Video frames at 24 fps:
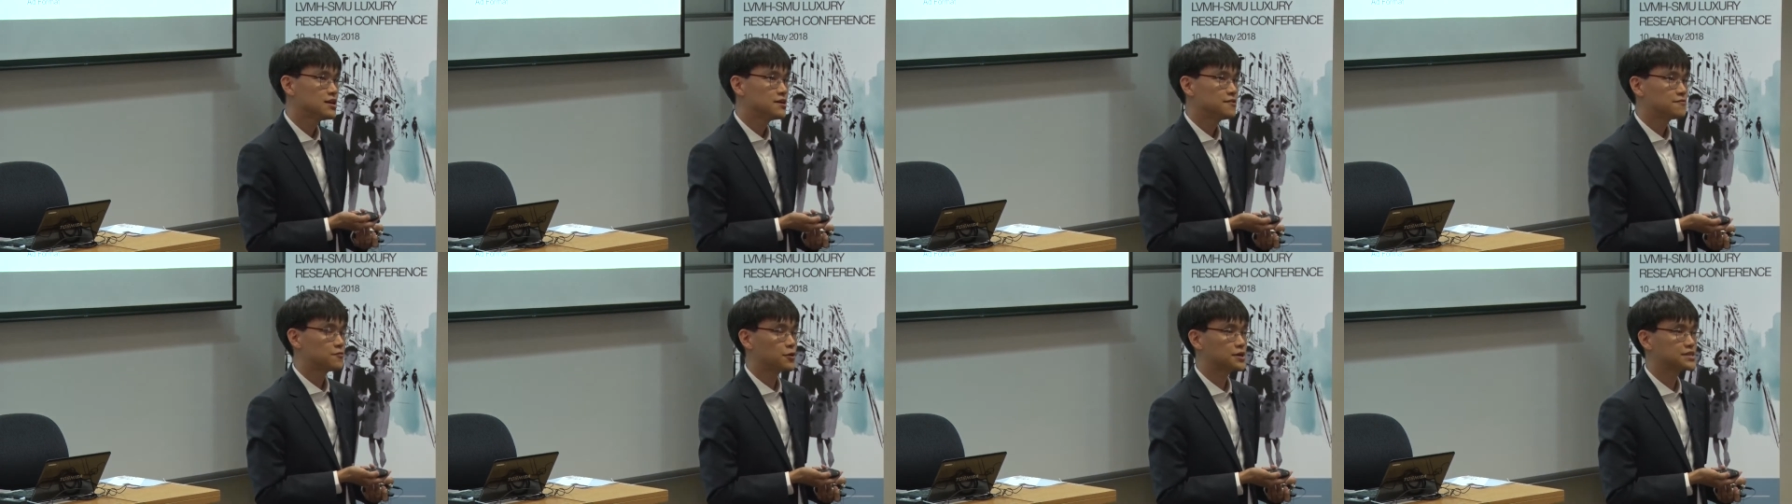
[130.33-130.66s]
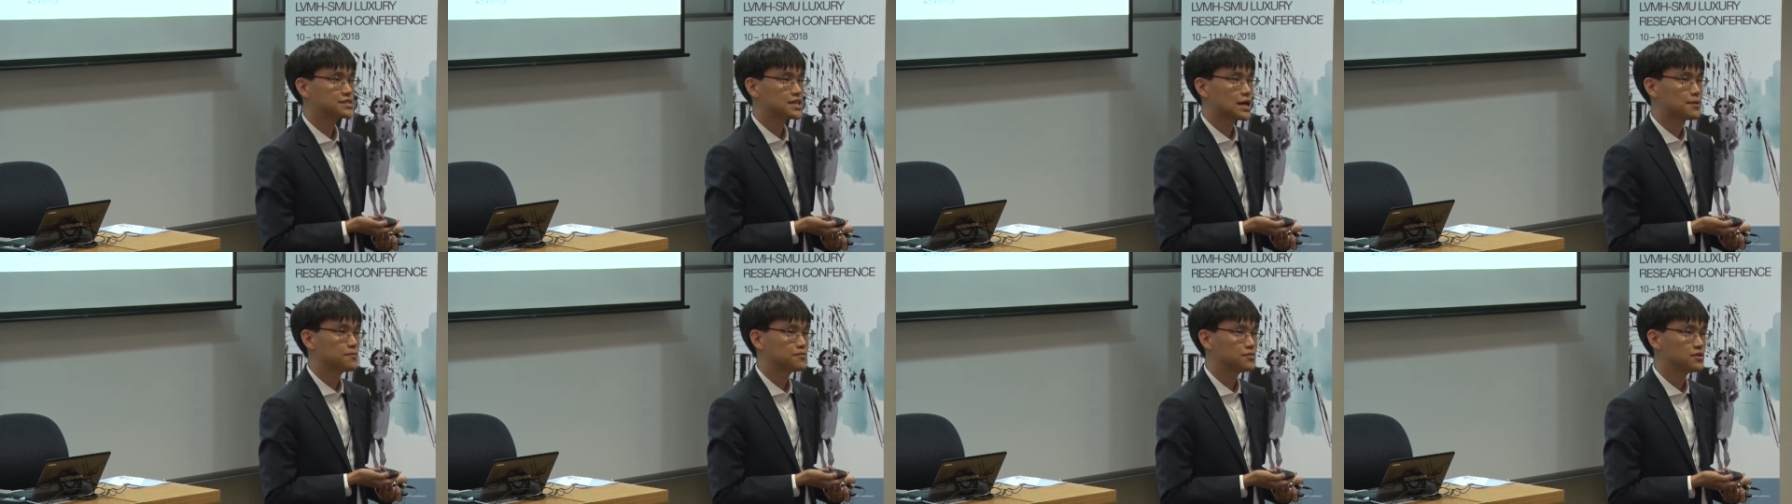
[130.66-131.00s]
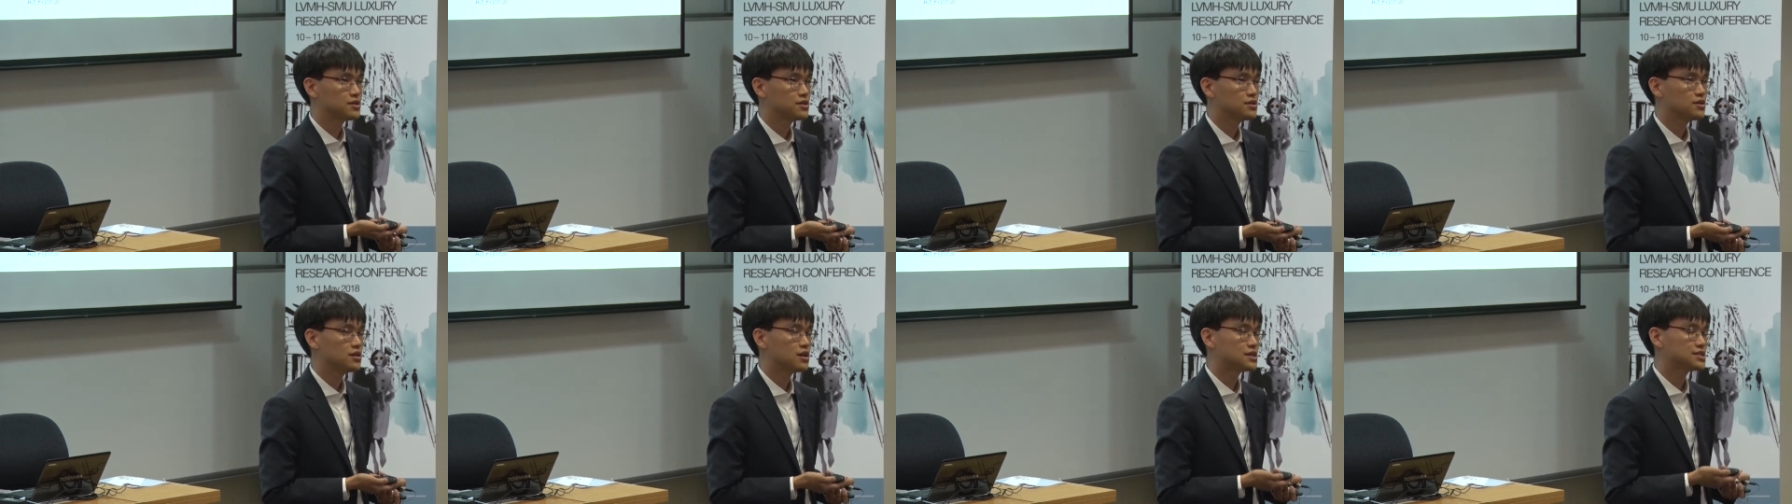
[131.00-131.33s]
For
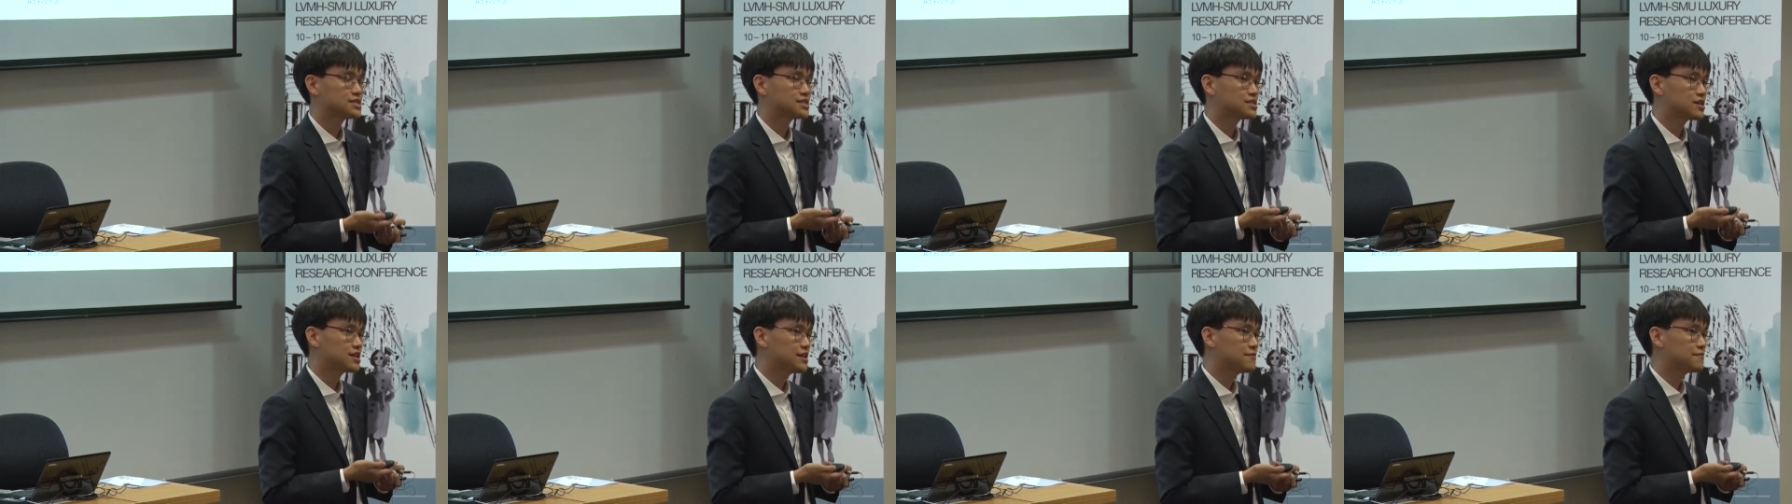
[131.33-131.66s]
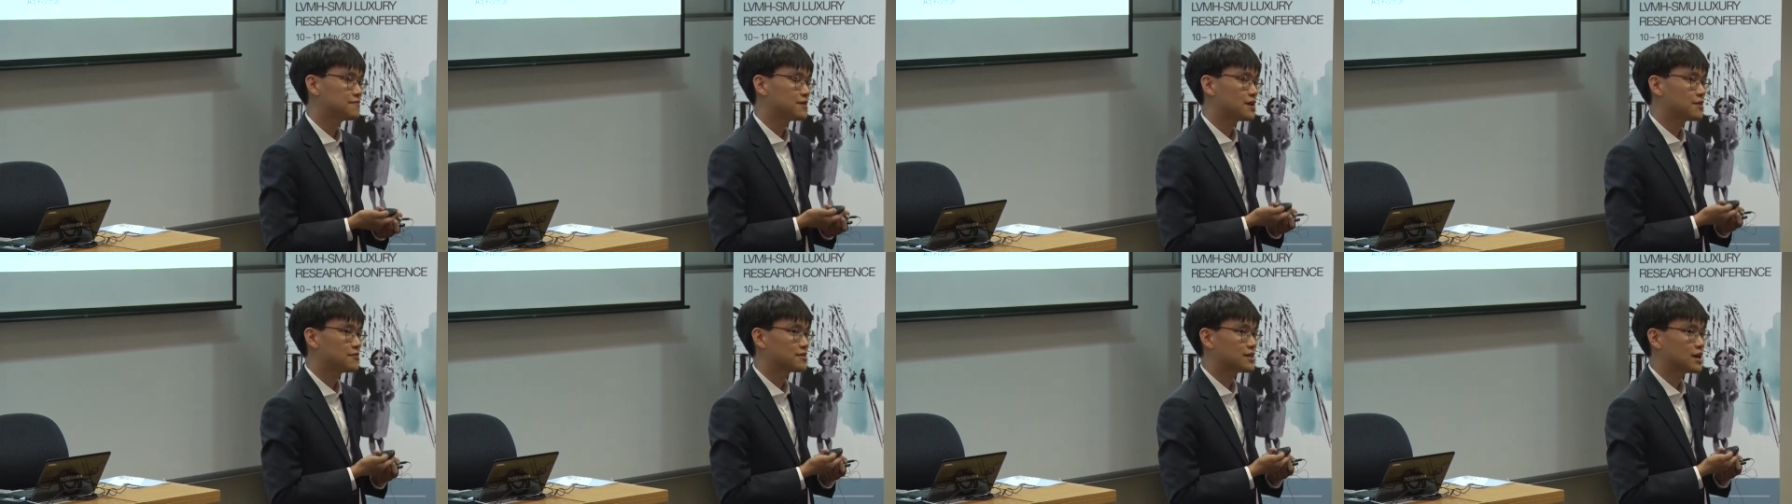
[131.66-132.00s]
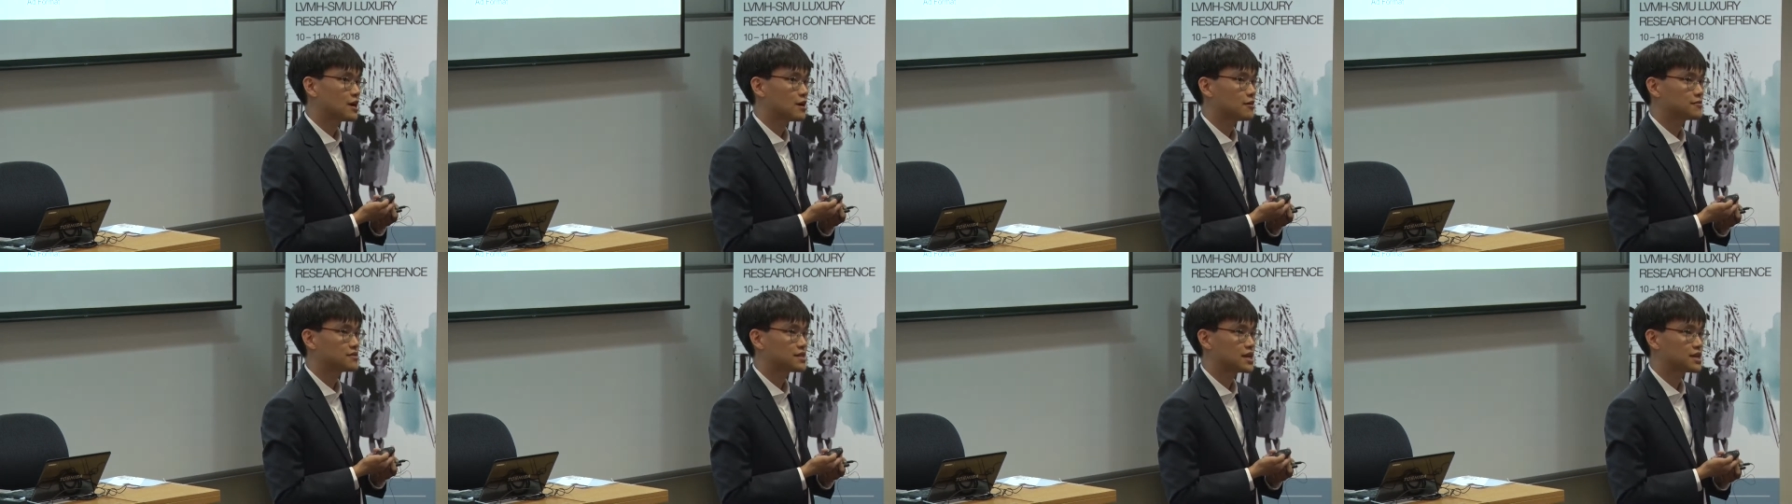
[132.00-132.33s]
example, a study found
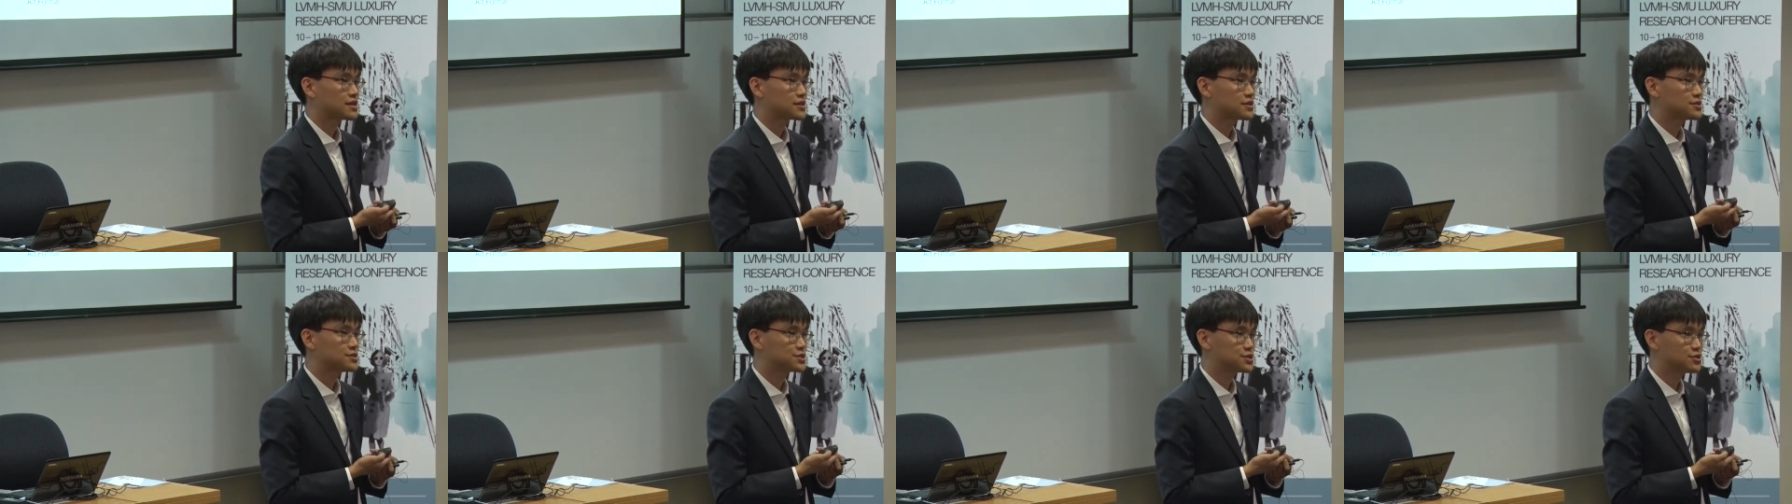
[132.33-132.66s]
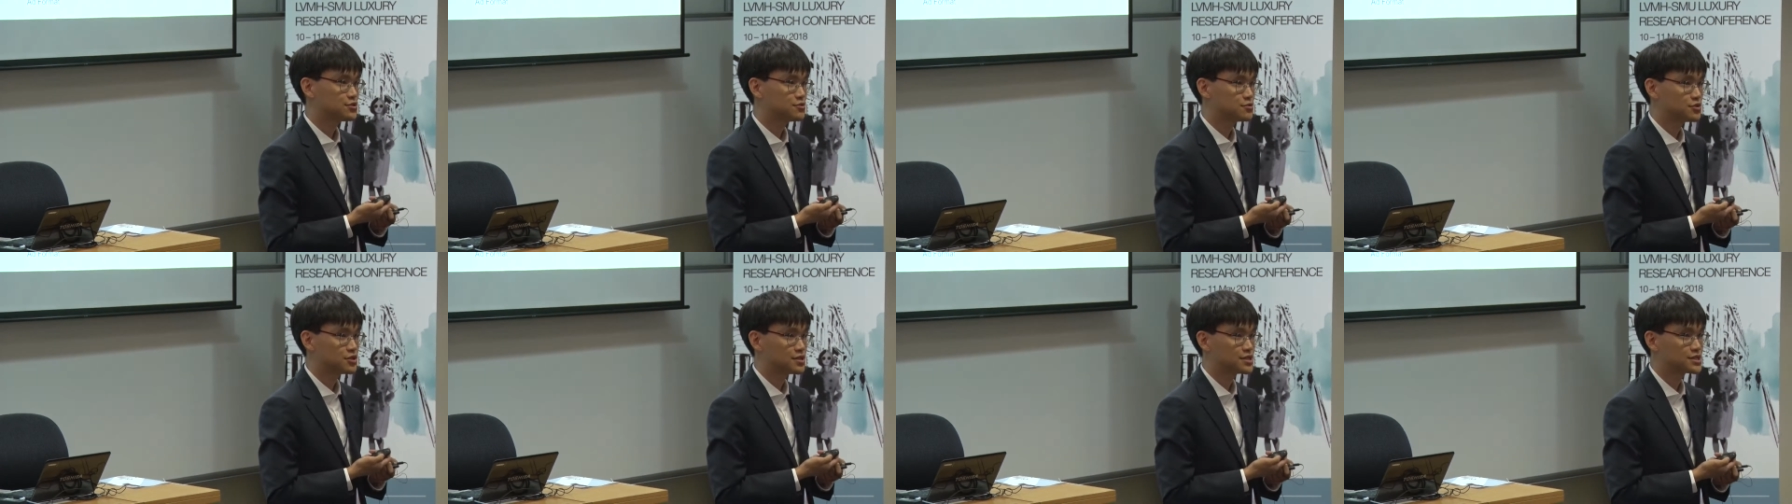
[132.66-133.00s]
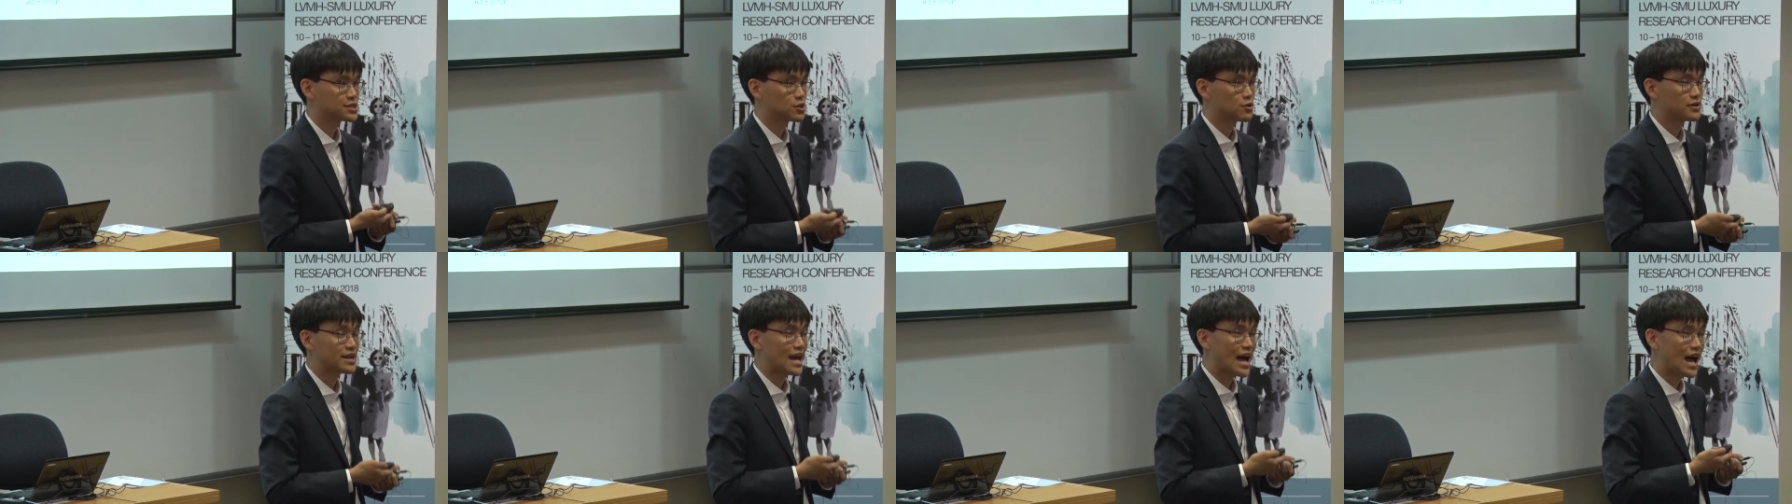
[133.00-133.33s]
out that
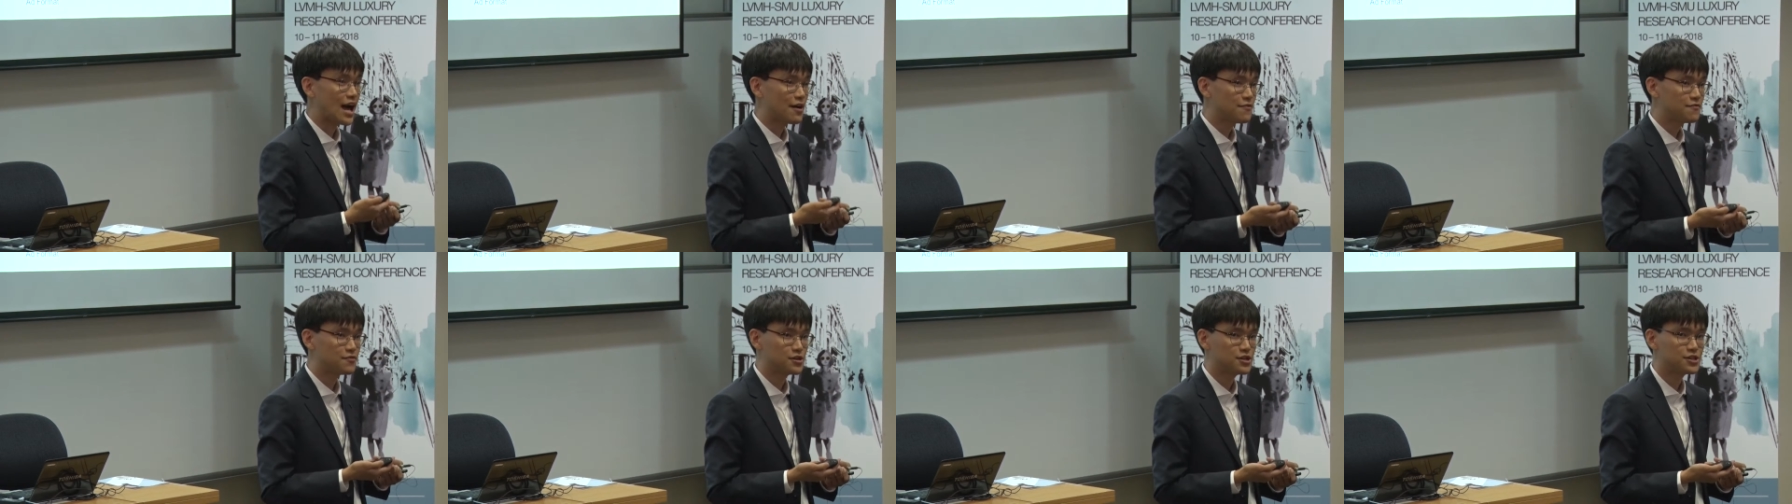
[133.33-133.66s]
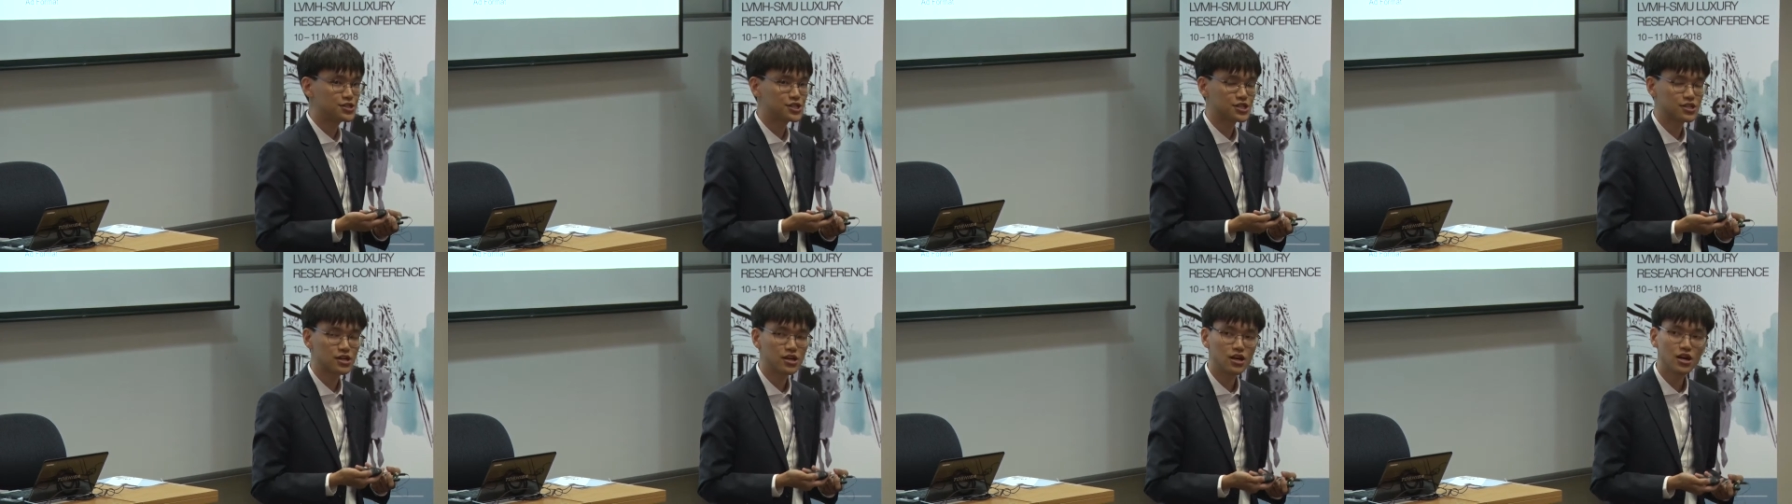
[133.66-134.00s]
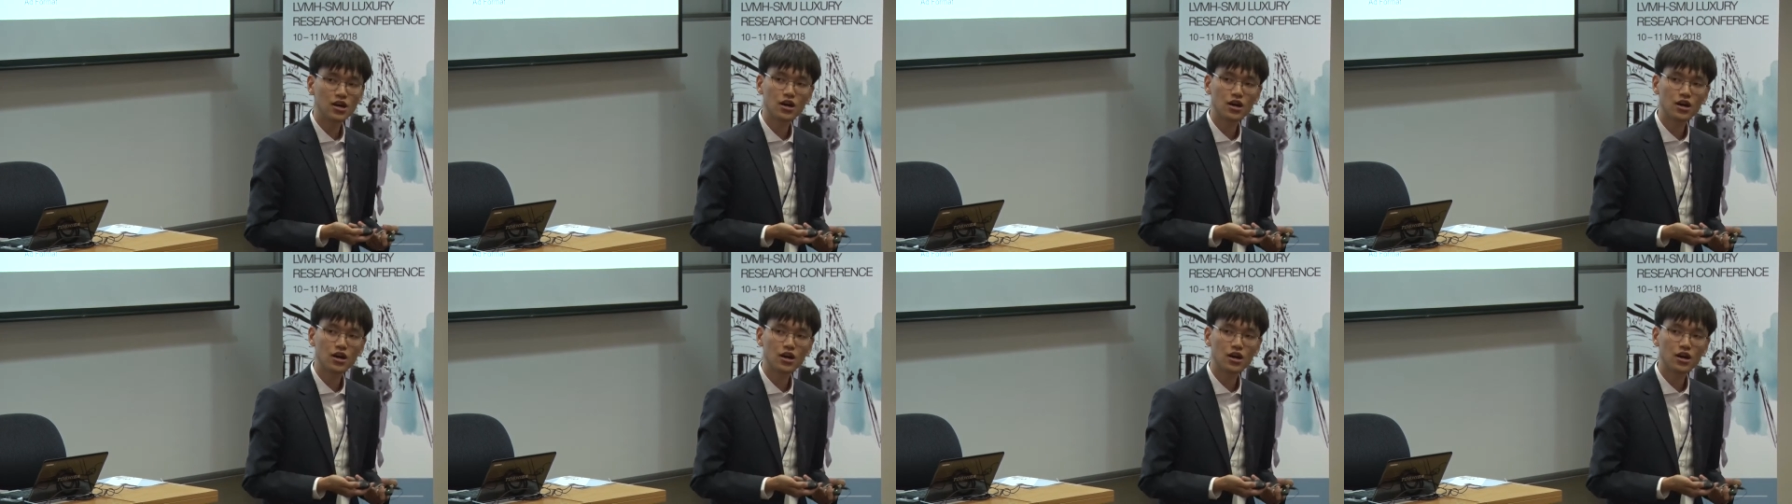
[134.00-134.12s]
consumers, on average,